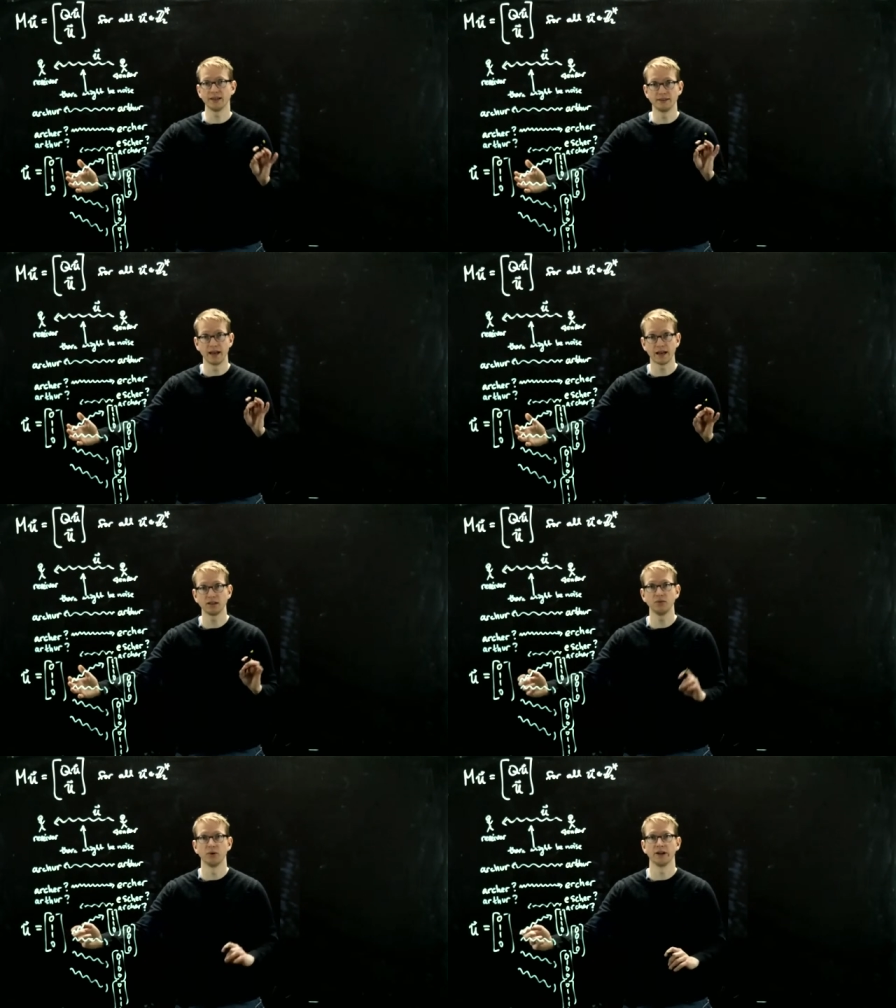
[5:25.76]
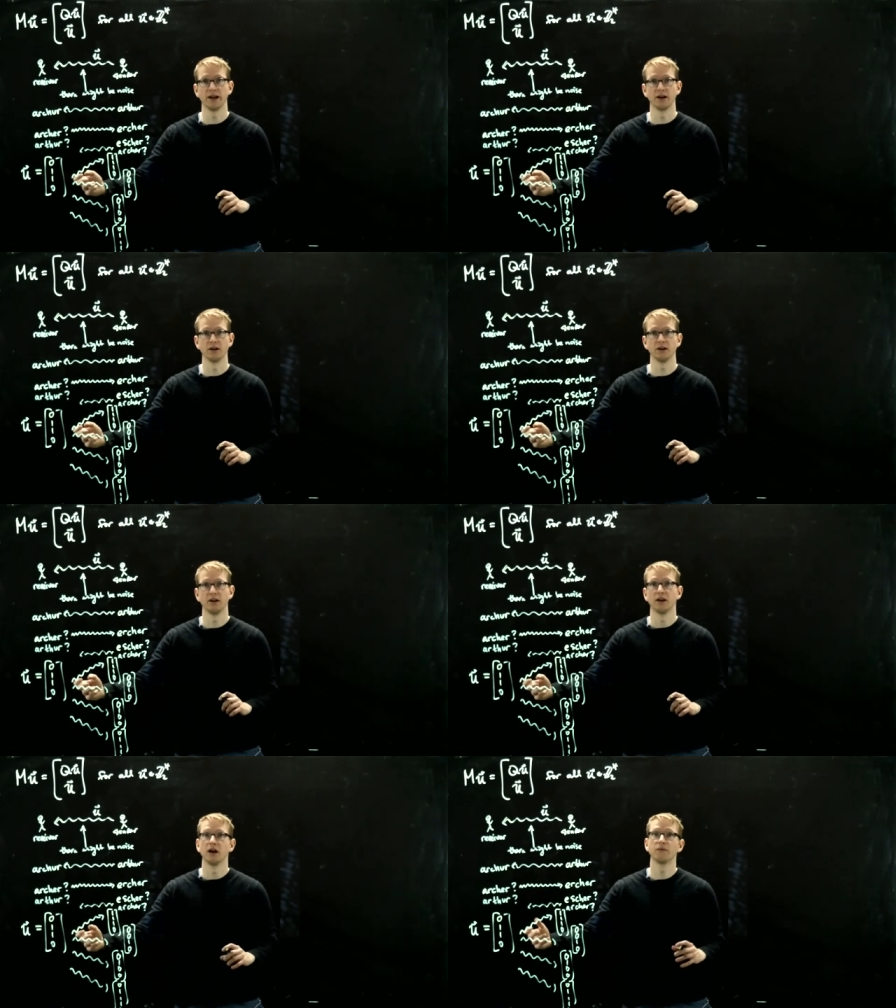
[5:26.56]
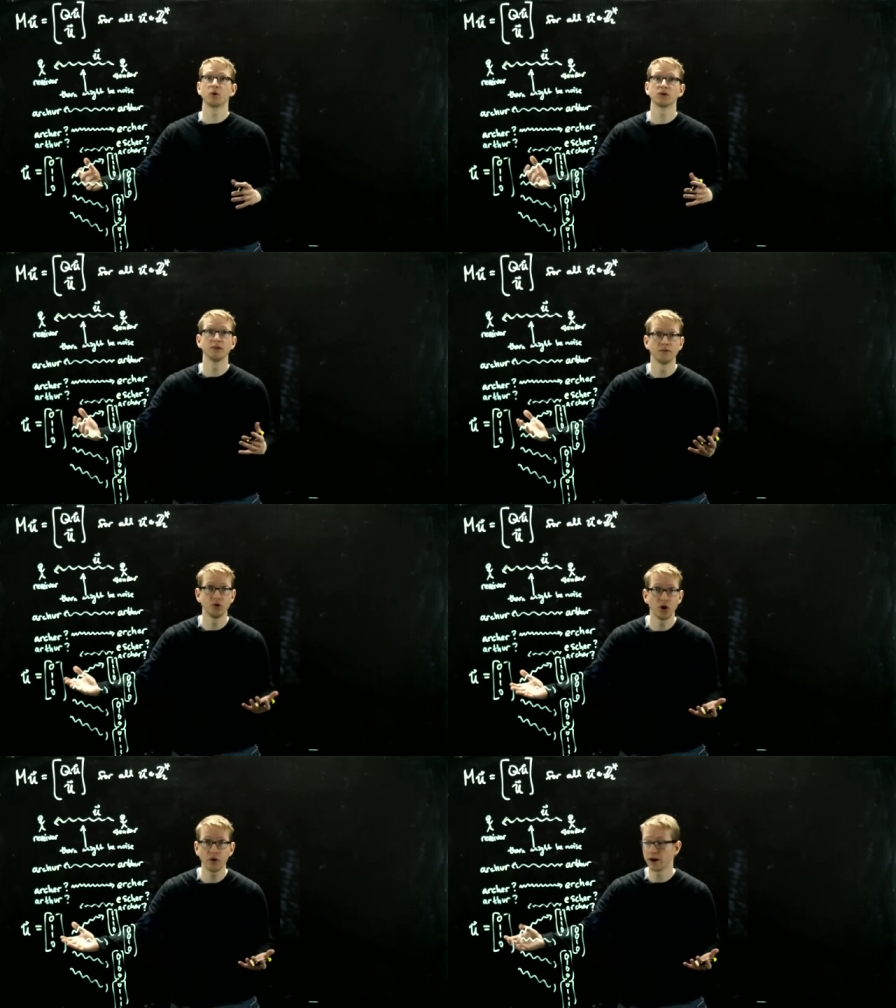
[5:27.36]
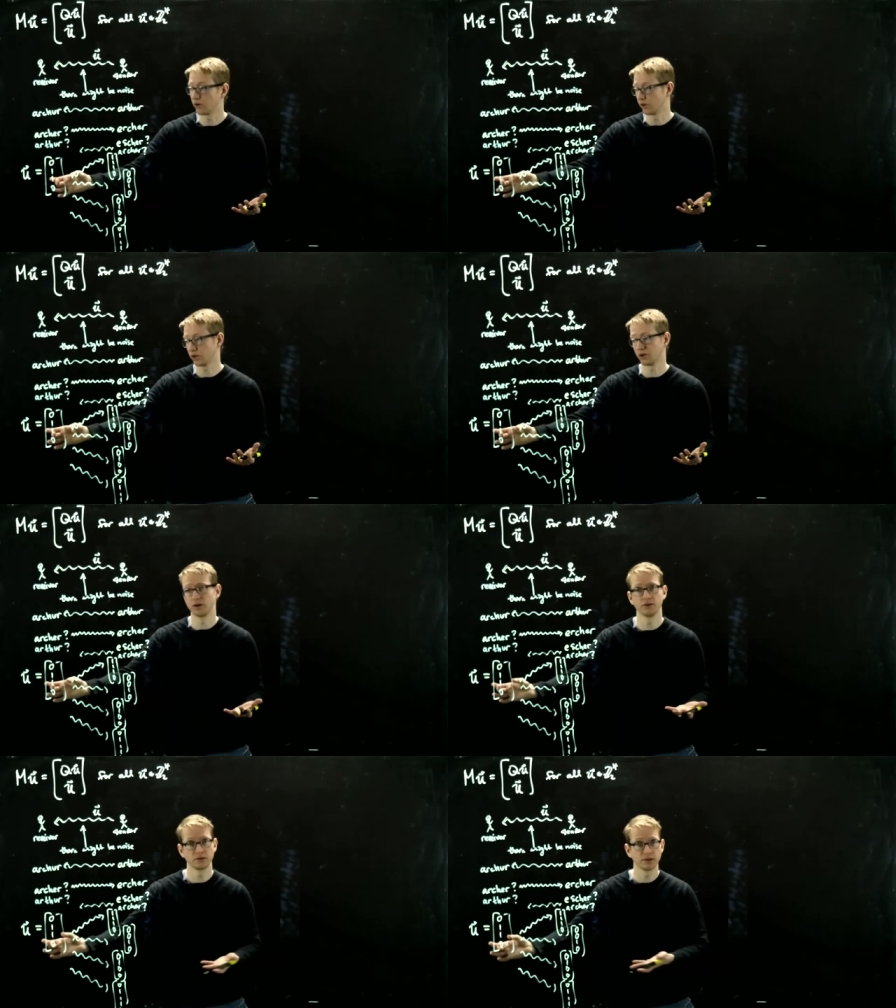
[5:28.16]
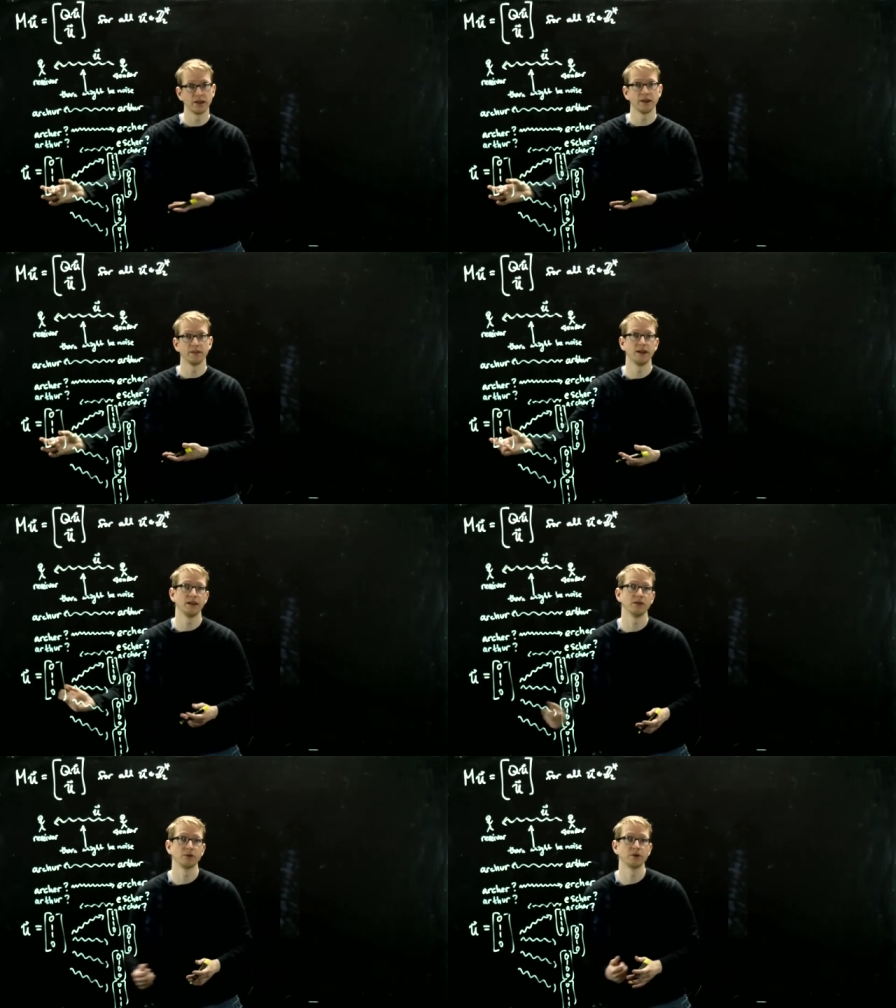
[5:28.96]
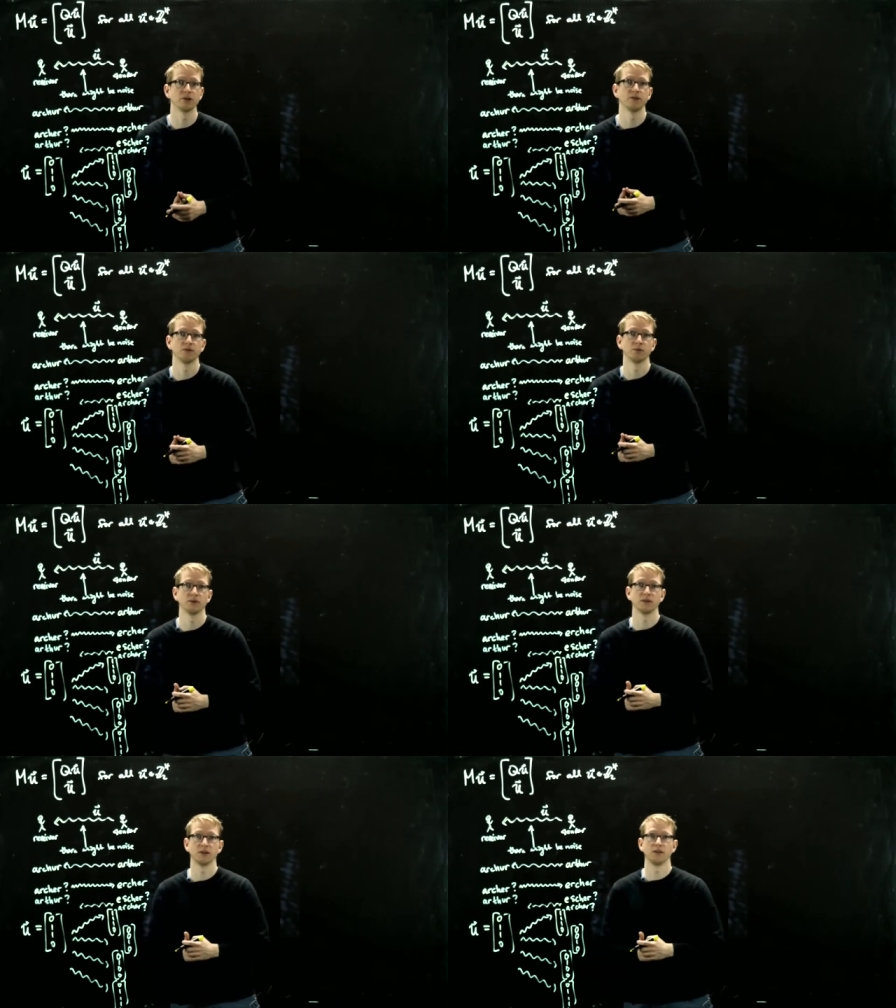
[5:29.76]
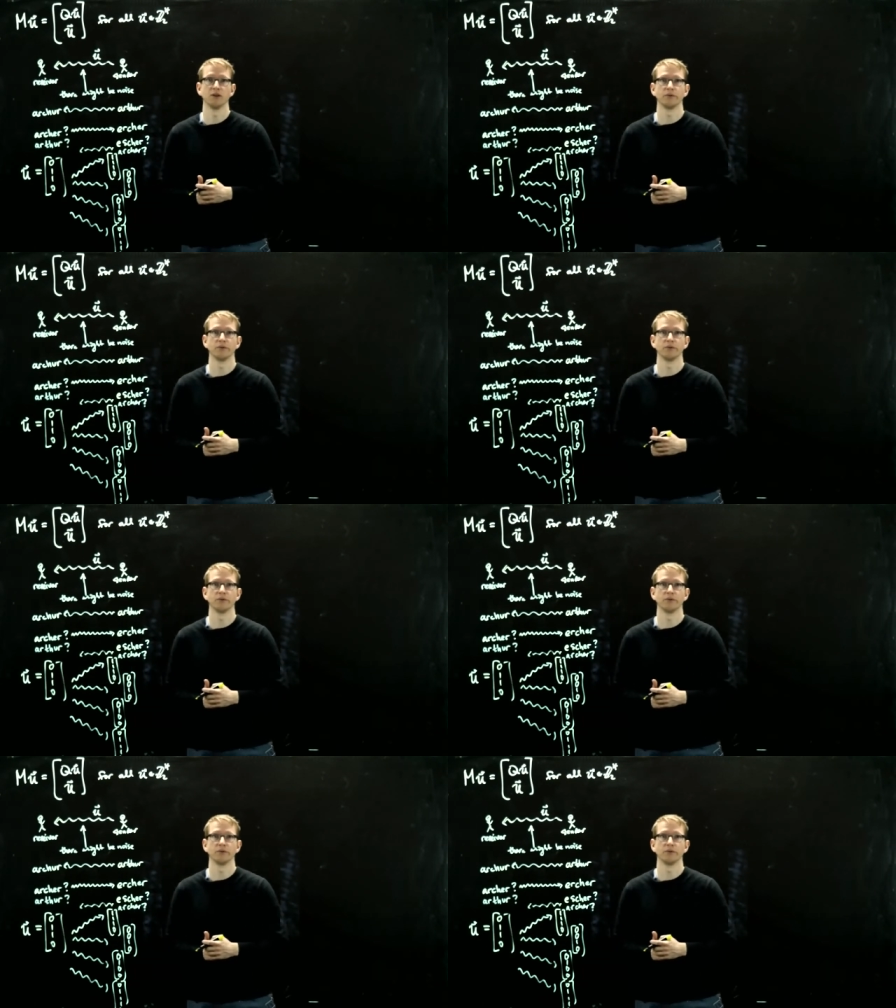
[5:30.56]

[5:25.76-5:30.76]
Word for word: exactly one error. Of course, if no error occurs, then the receiver will see the